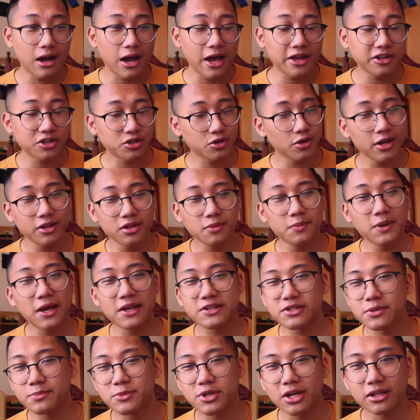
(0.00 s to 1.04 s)
I try to be
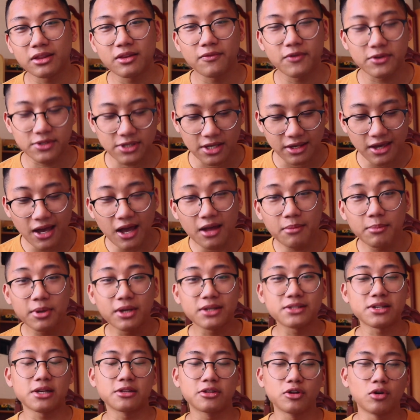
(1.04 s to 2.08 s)
as objective as I can
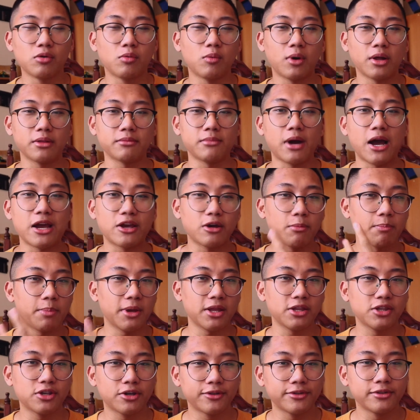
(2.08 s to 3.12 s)
because I don't want my
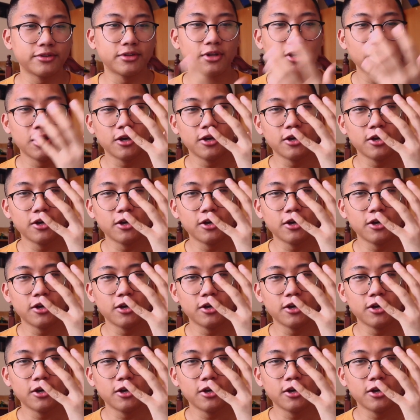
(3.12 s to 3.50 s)
opinion